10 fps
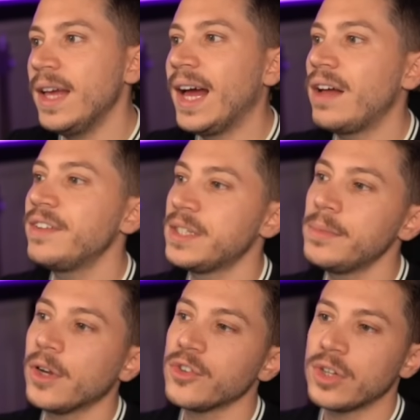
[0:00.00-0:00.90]
I have a
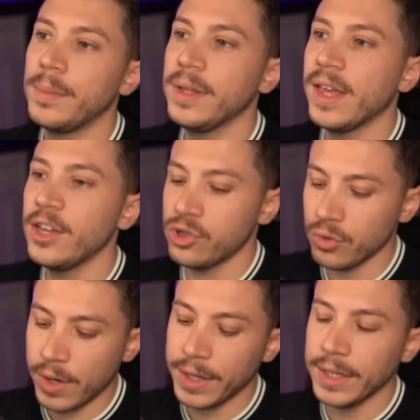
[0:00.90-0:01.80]
simple console application
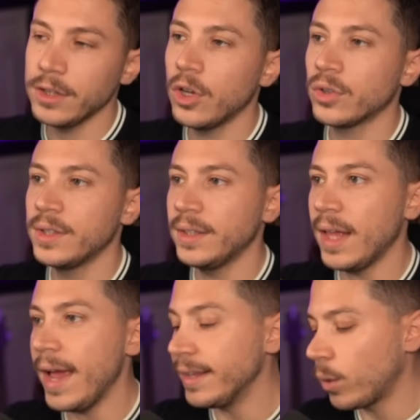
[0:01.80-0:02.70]
running in .NET
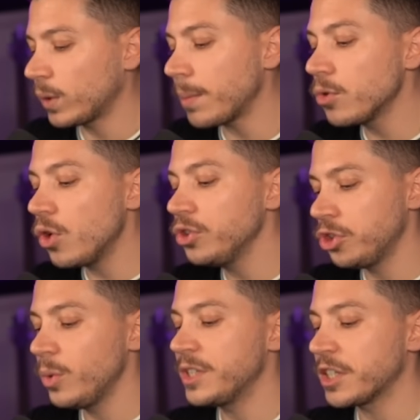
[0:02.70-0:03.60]
8, and what I'm going to
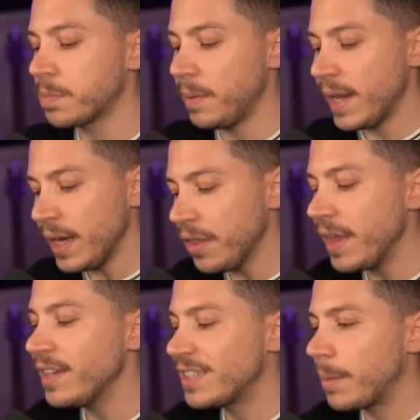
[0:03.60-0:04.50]
do is explain the
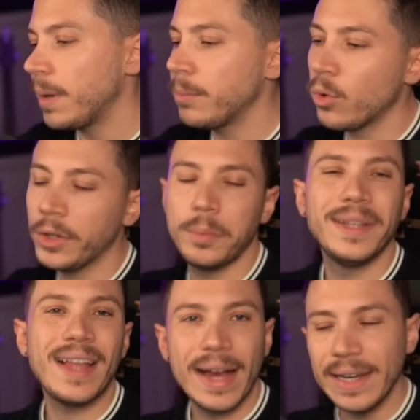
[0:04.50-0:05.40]
example I'm going to be
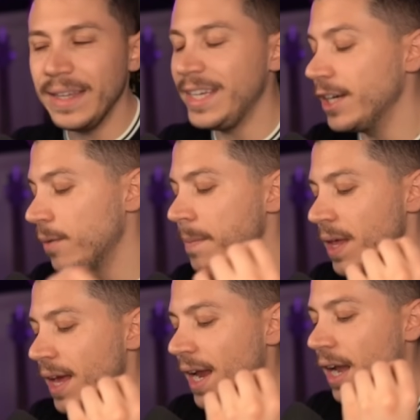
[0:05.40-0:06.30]
tackling here.
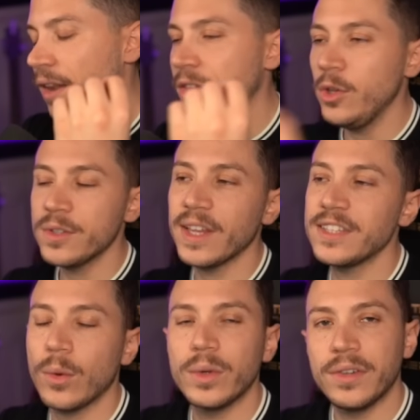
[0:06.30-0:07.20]
And the use case
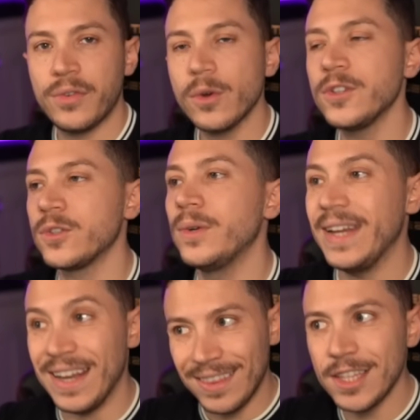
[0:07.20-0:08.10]
I want to focus on
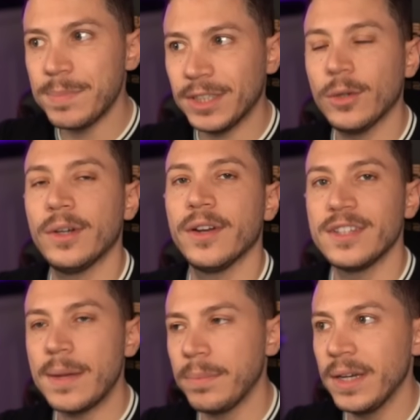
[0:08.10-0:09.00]
in this particular
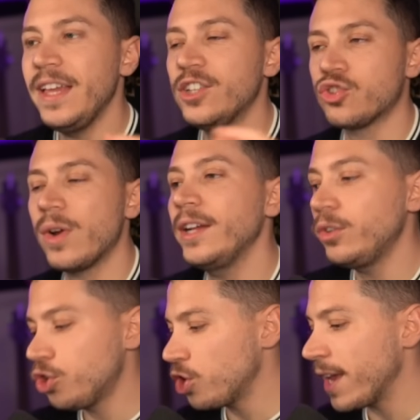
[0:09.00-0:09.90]
example is trying
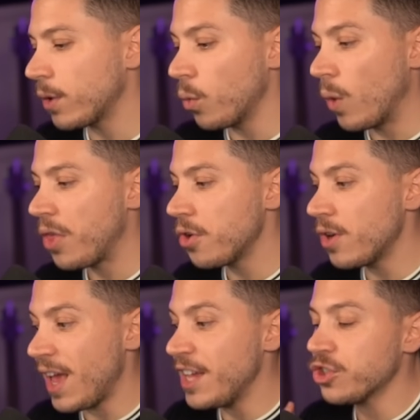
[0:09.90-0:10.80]
to check whether
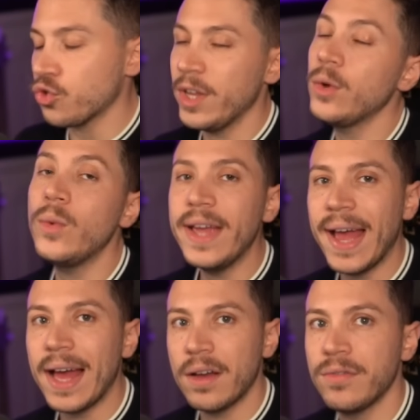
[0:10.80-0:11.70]
a string we
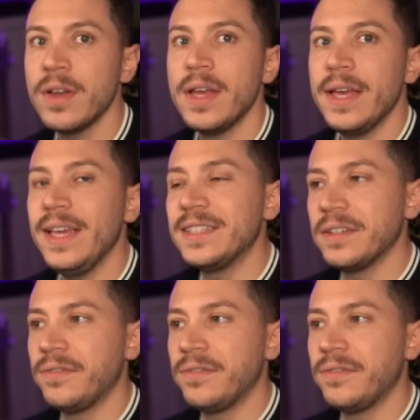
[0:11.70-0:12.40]
have is a